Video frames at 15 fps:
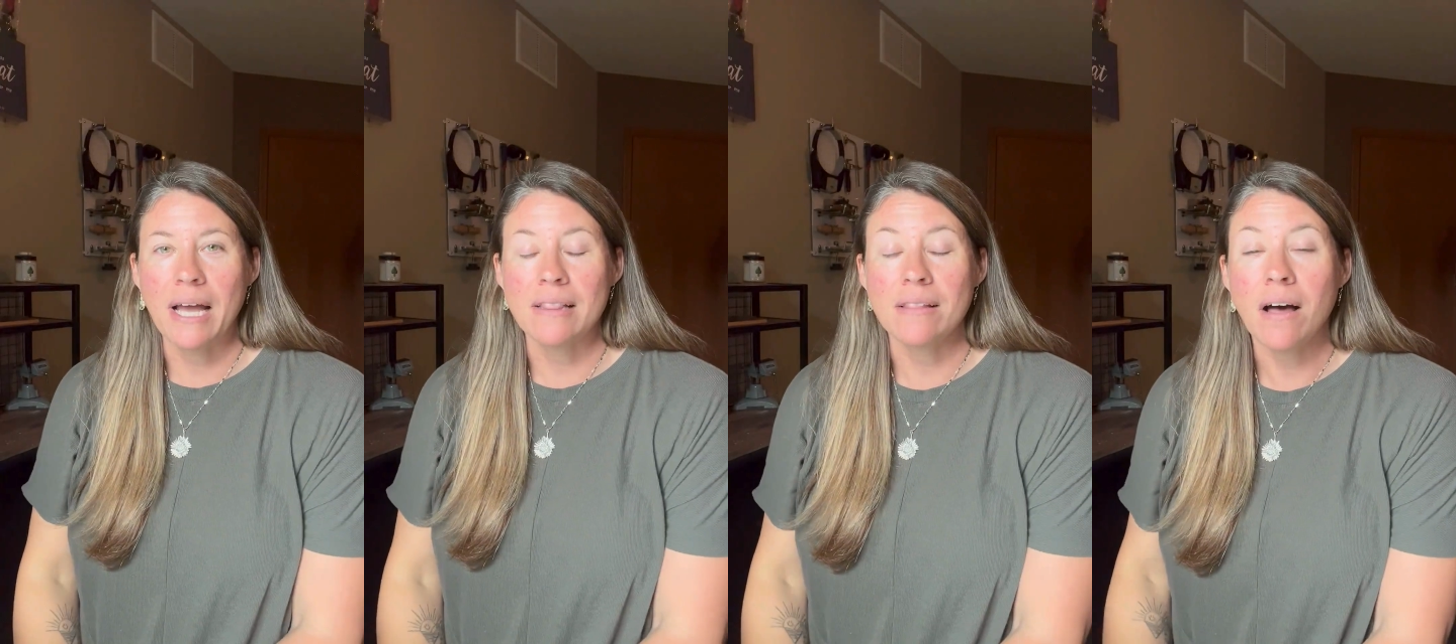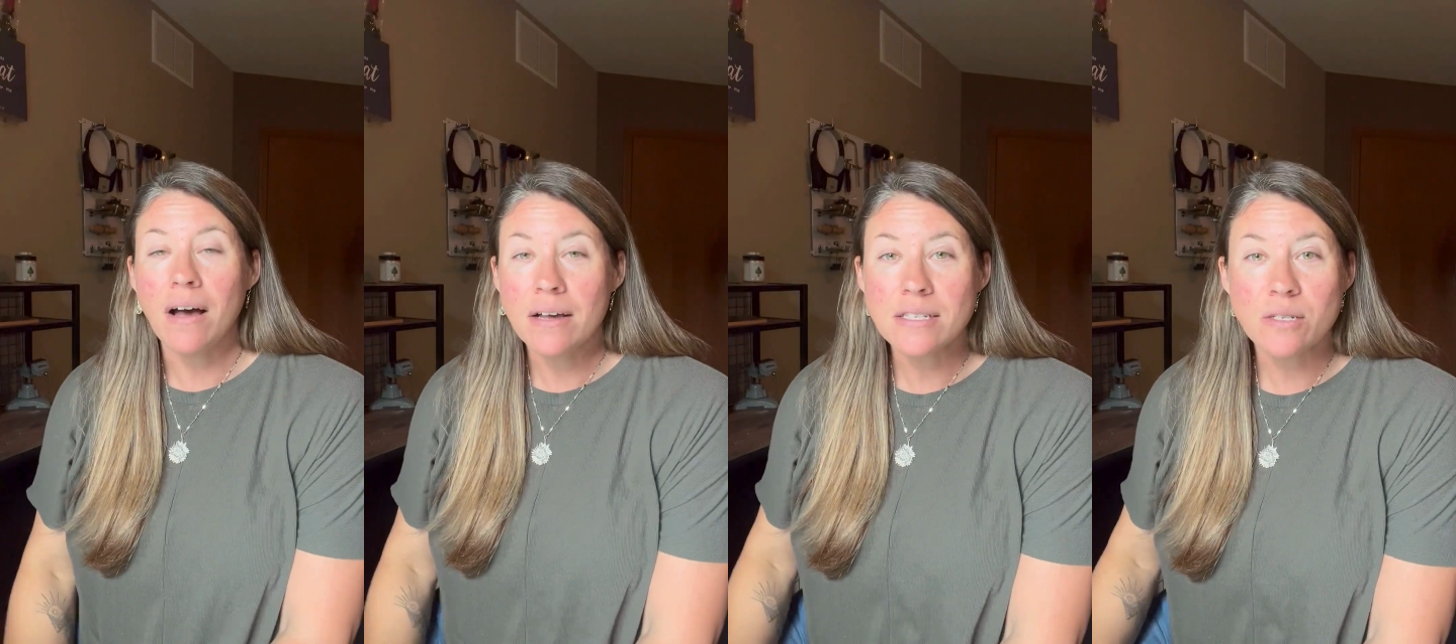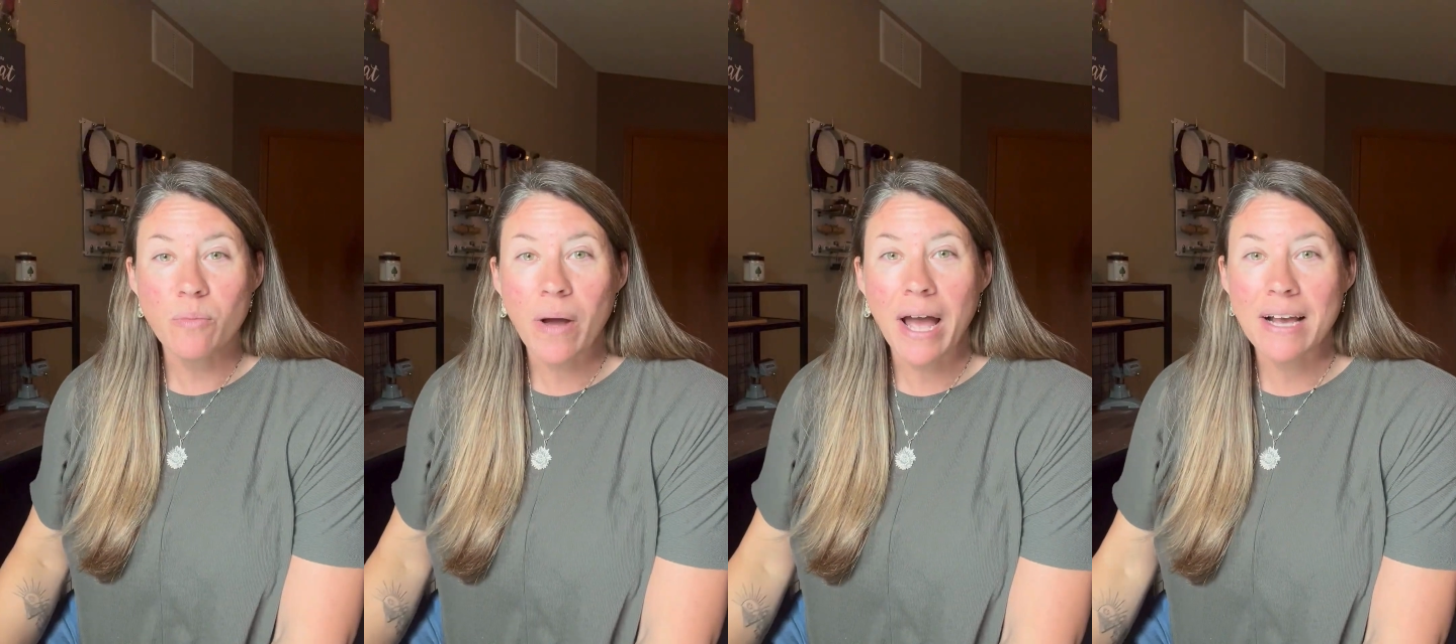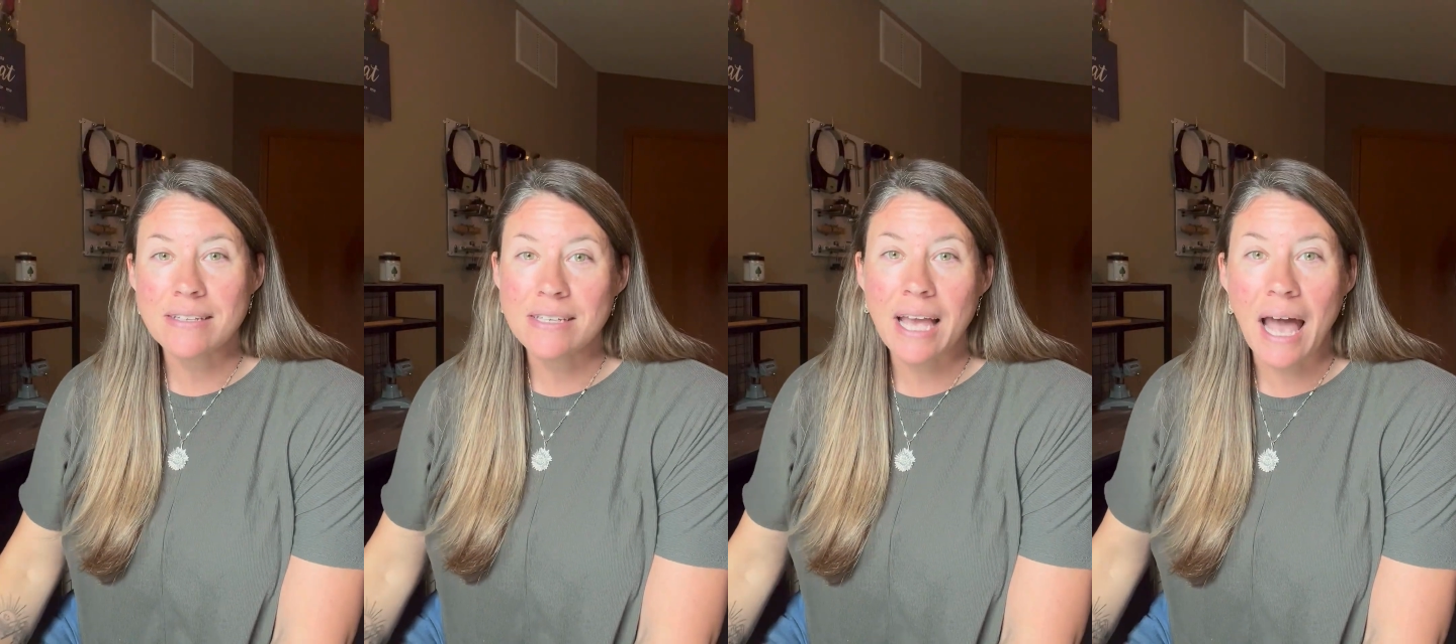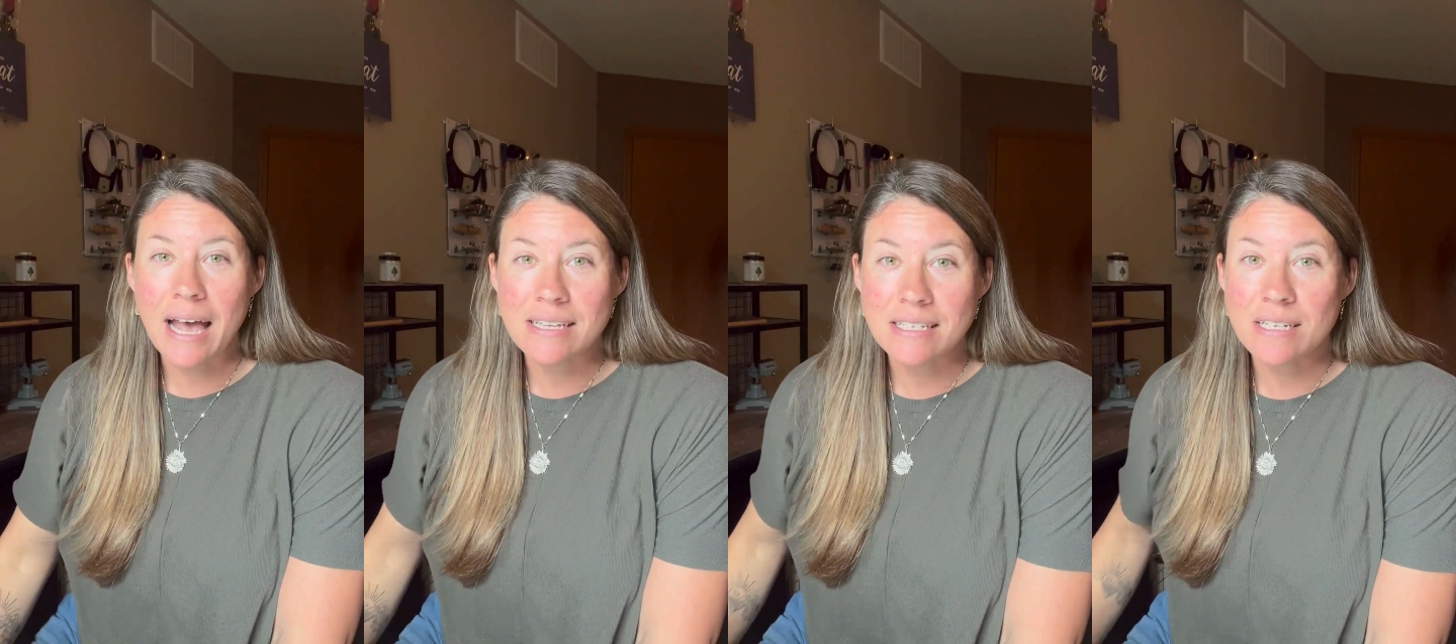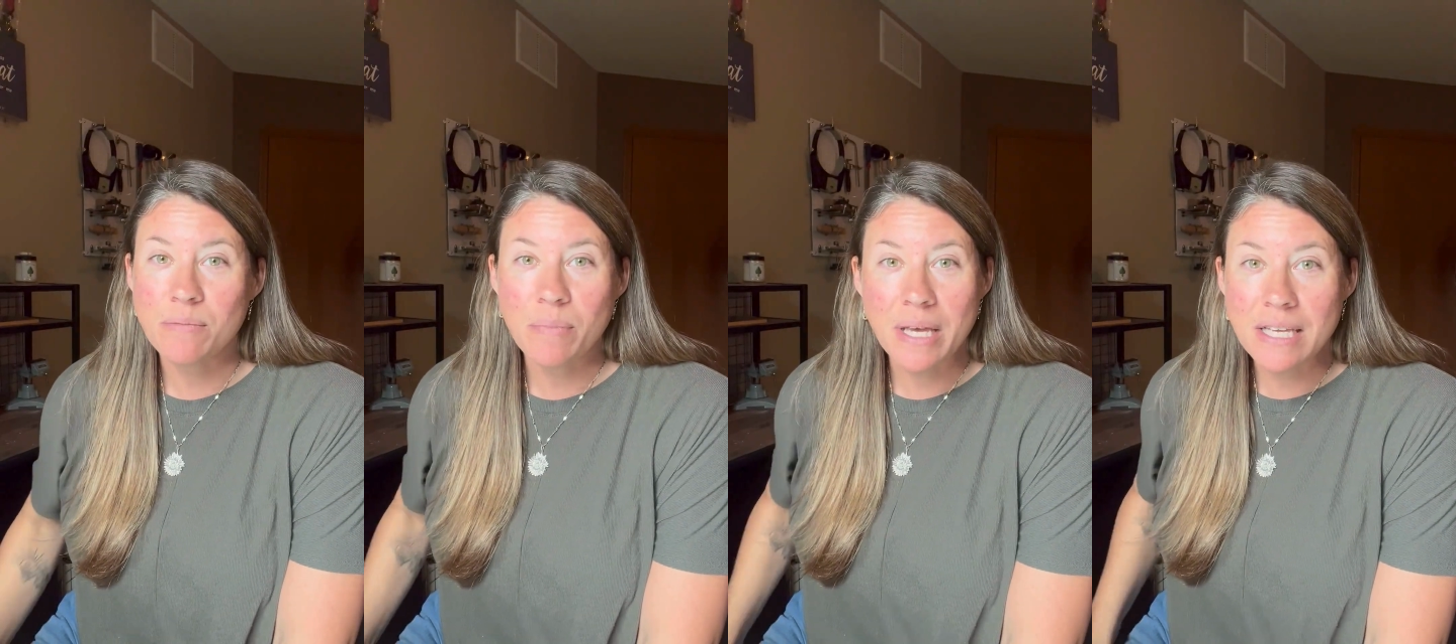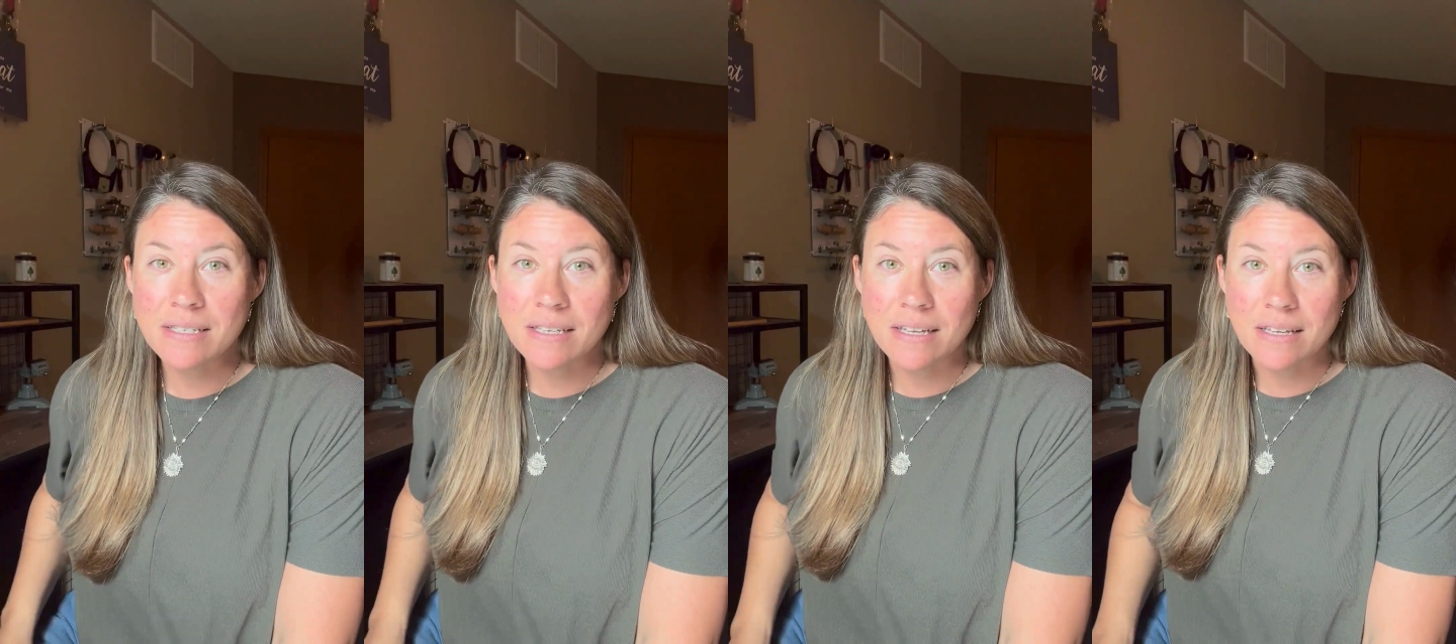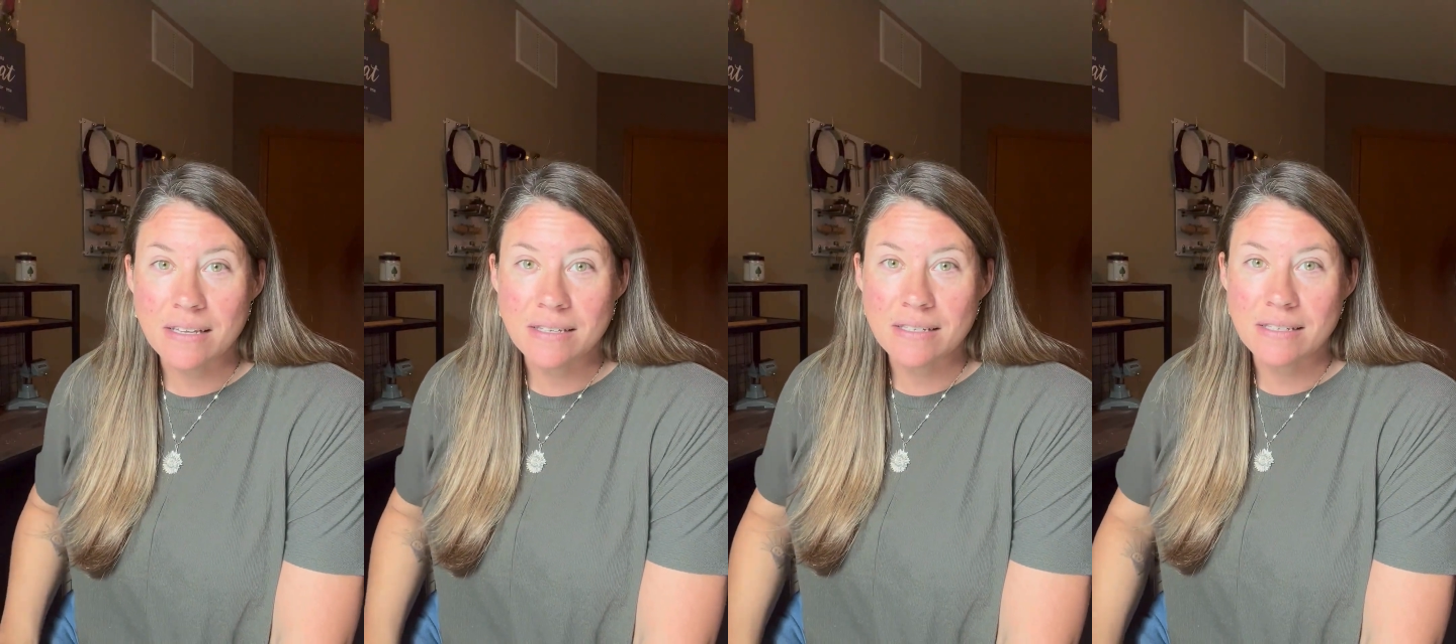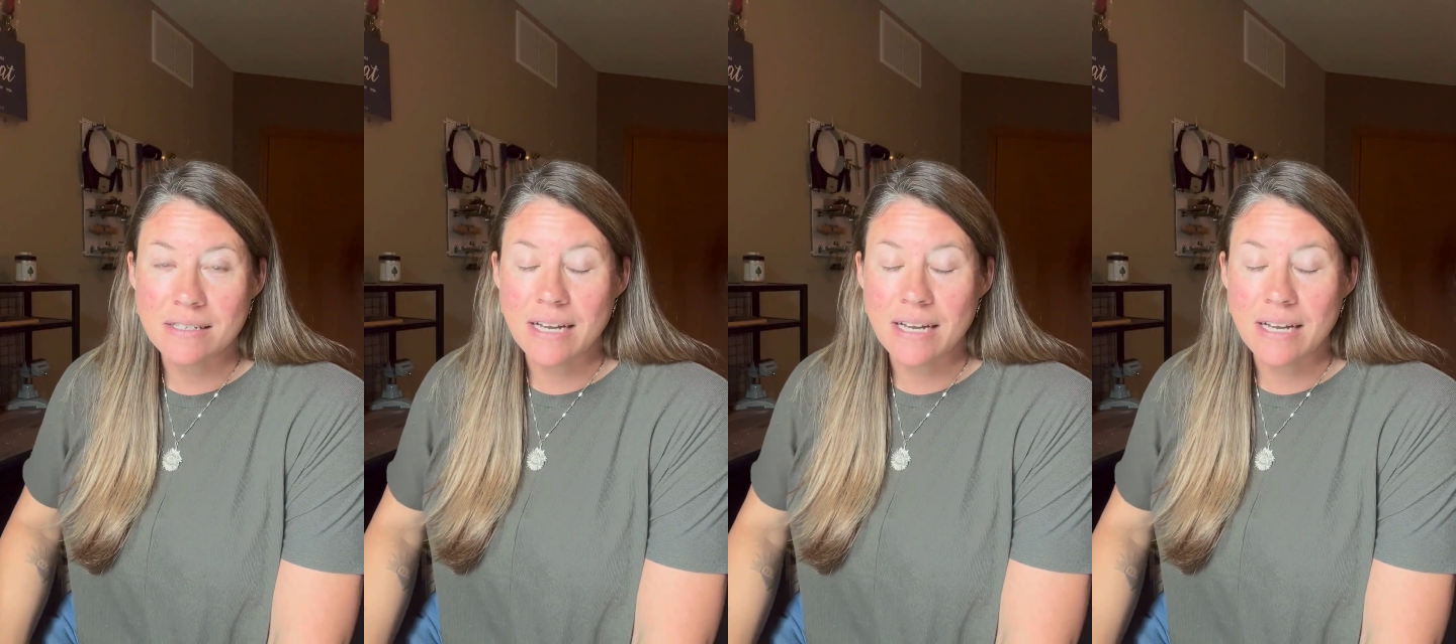lost wax casted pieces